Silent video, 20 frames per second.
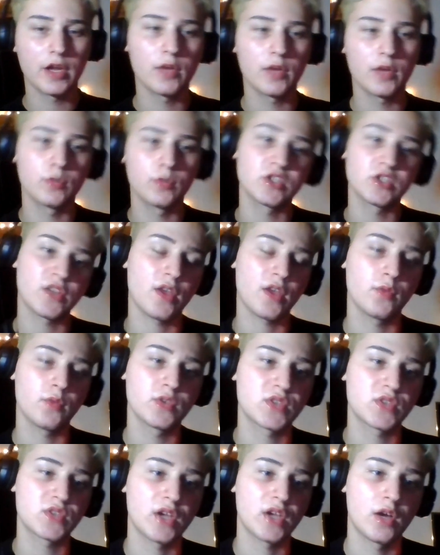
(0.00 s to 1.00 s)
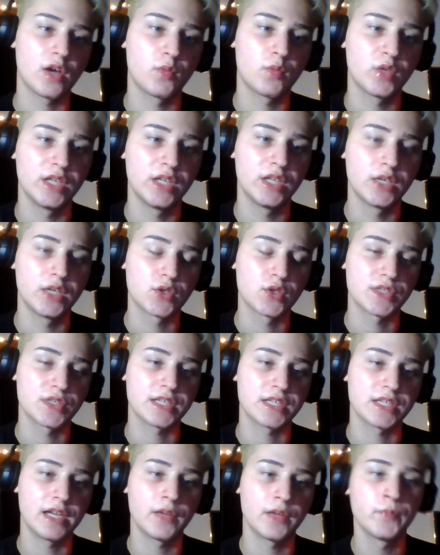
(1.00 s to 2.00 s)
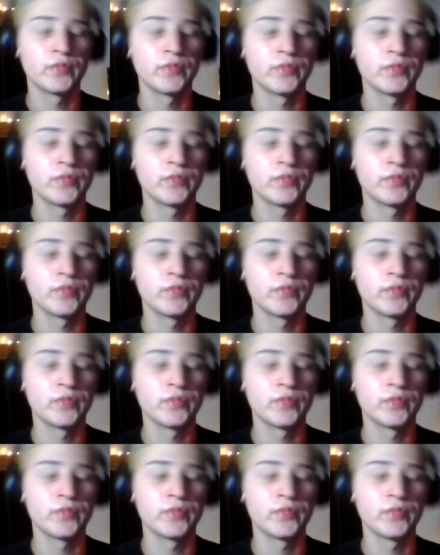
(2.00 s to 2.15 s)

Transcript: which I thought was really interesting.